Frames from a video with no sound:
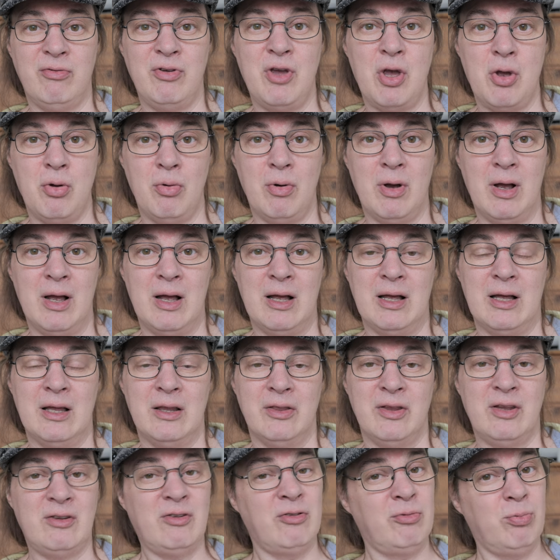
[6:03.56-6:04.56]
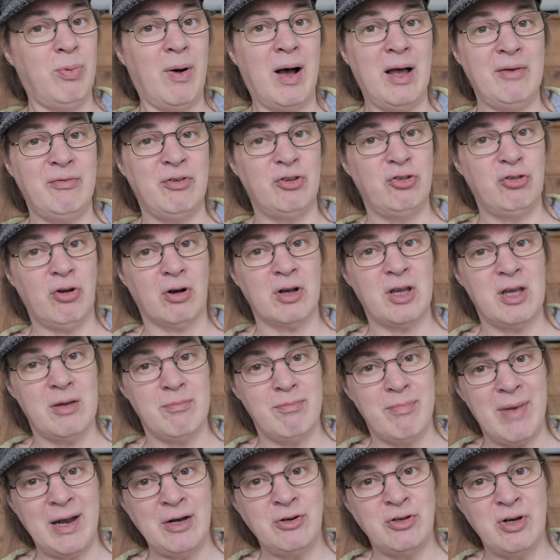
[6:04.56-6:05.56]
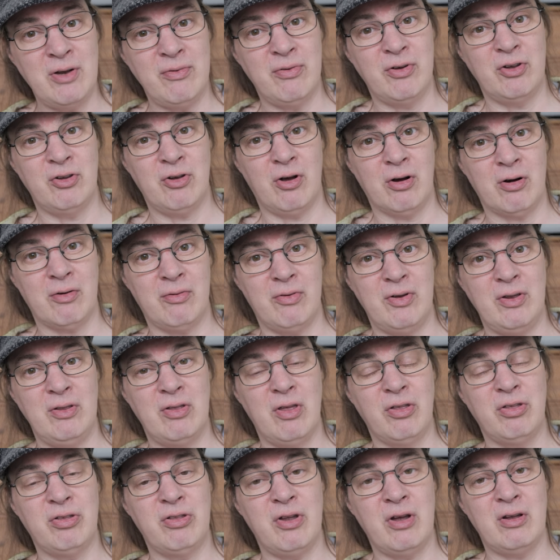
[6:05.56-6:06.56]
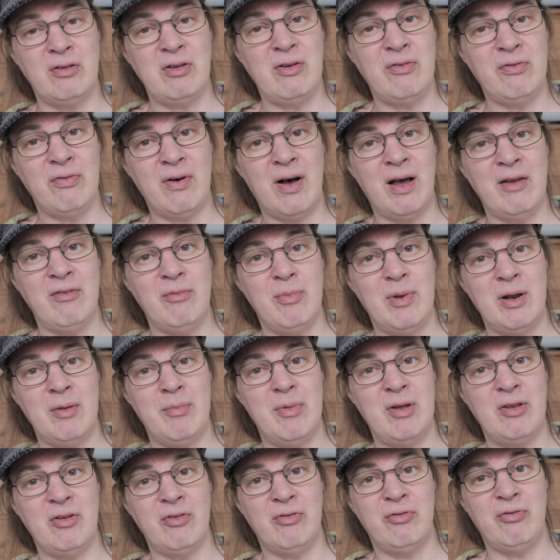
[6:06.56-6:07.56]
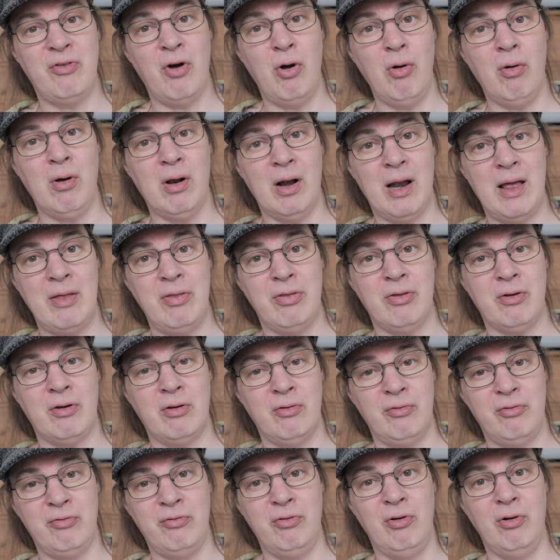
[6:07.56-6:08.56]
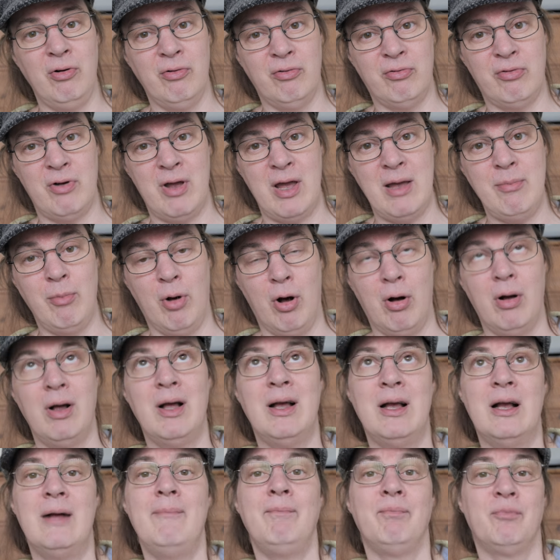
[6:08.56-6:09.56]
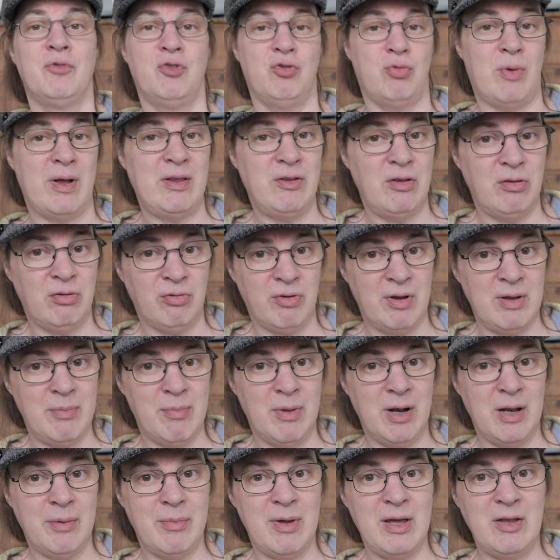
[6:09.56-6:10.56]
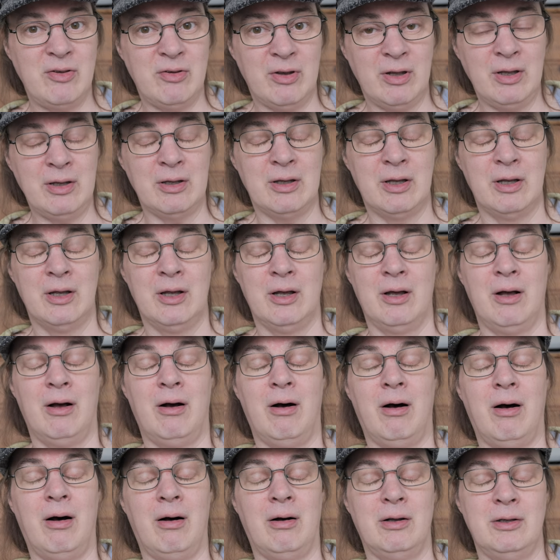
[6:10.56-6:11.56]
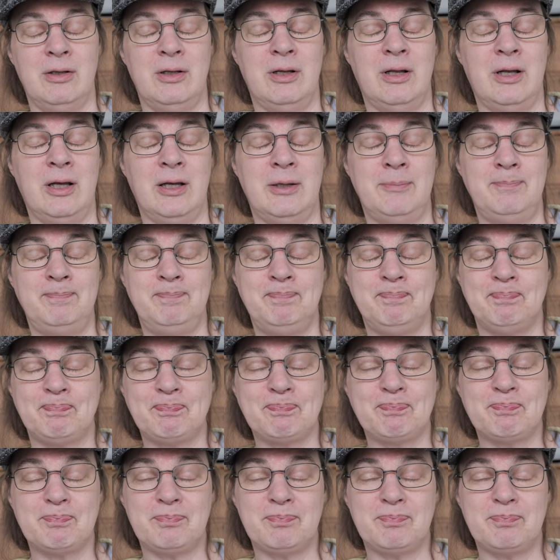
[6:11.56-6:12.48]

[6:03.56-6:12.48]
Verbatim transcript: of view. This is why, for documentary photography, the 35mm focal length on full frame or 23mm on um,